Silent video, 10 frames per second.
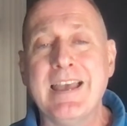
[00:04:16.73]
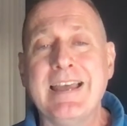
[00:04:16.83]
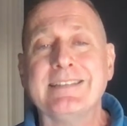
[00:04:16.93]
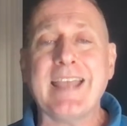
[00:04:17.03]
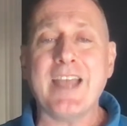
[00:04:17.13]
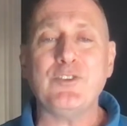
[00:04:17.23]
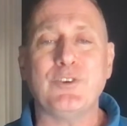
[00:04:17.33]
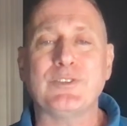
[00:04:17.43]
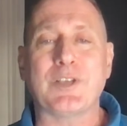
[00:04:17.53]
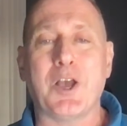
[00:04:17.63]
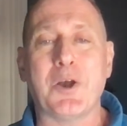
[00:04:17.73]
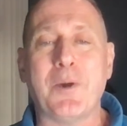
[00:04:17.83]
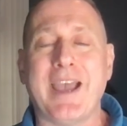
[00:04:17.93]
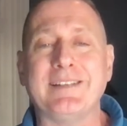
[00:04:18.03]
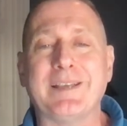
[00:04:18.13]
10 years ago,
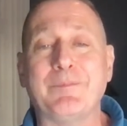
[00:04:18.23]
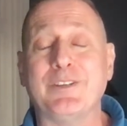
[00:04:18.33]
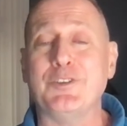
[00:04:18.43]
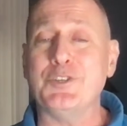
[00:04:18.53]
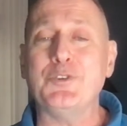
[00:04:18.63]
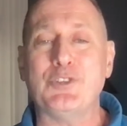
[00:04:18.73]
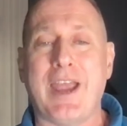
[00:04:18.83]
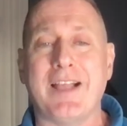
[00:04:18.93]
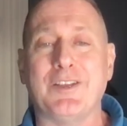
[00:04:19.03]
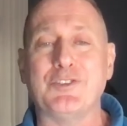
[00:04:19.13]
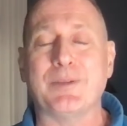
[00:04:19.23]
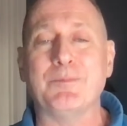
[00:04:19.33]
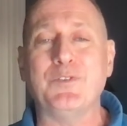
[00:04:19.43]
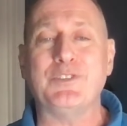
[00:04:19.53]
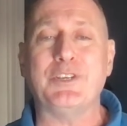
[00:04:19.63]
I accepted a new challenge and
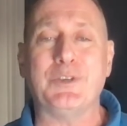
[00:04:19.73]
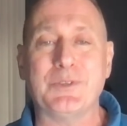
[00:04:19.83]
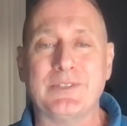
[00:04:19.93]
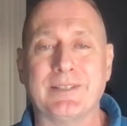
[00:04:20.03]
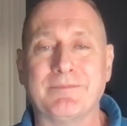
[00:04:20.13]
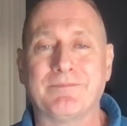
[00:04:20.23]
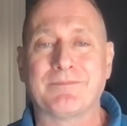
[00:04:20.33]
moved to Houston,